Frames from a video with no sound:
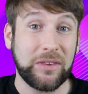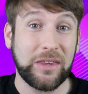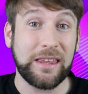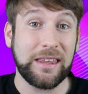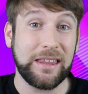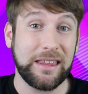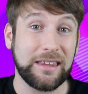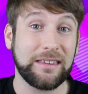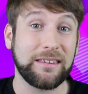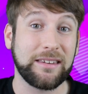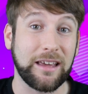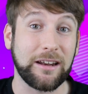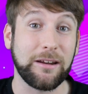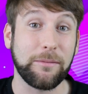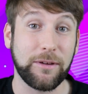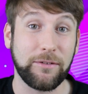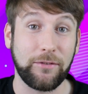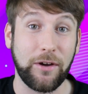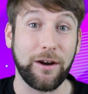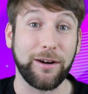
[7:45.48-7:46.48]
it's going
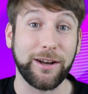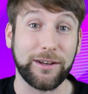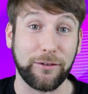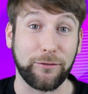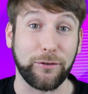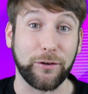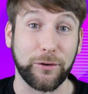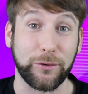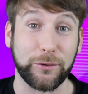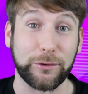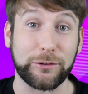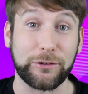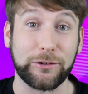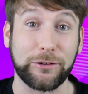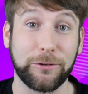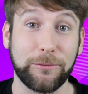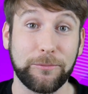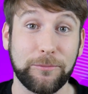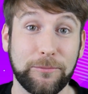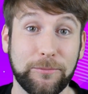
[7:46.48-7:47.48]
to be very
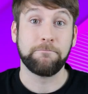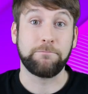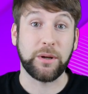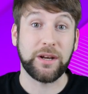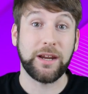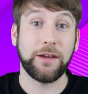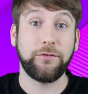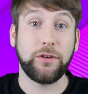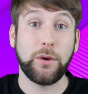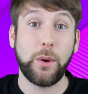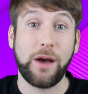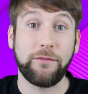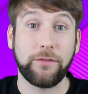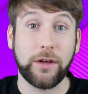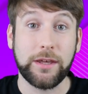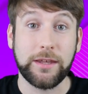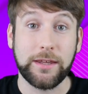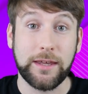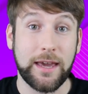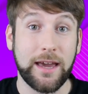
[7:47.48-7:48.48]
difficult. But if you have
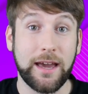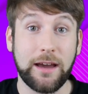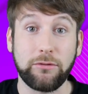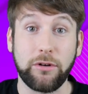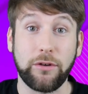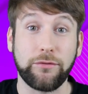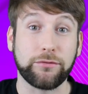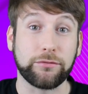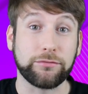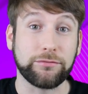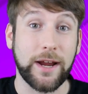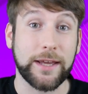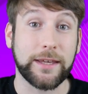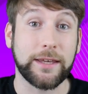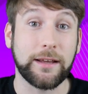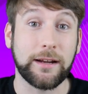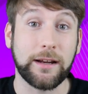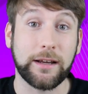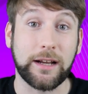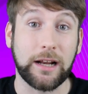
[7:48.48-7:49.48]
a year of
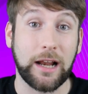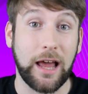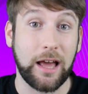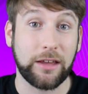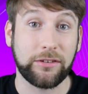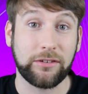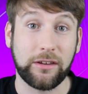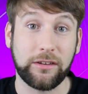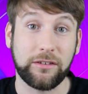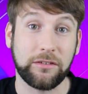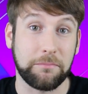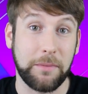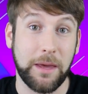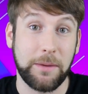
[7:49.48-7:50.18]
regular classes,